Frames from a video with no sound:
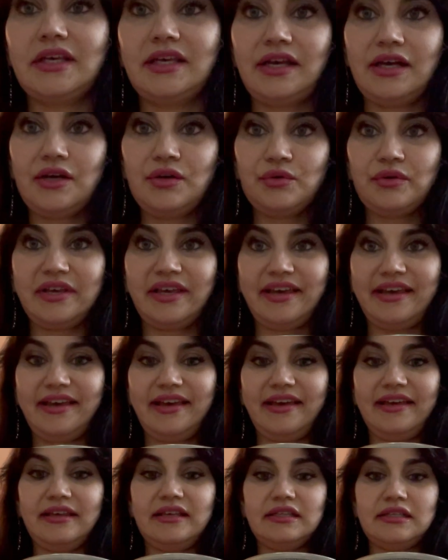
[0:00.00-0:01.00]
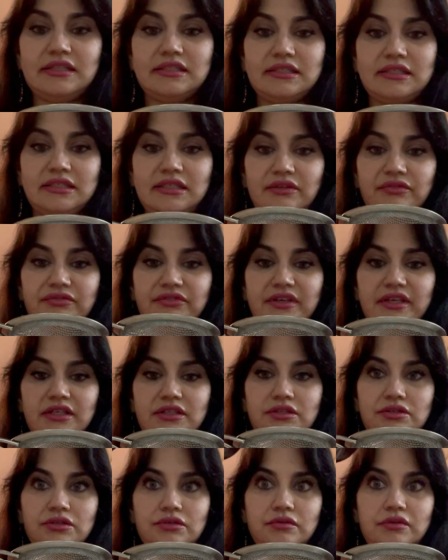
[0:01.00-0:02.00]
Okay, let's see if we
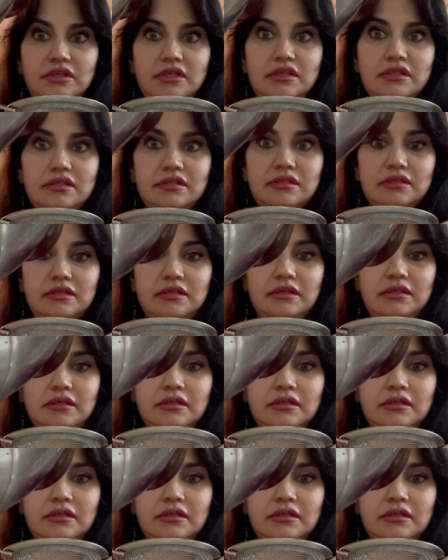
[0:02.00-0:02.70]
can do this.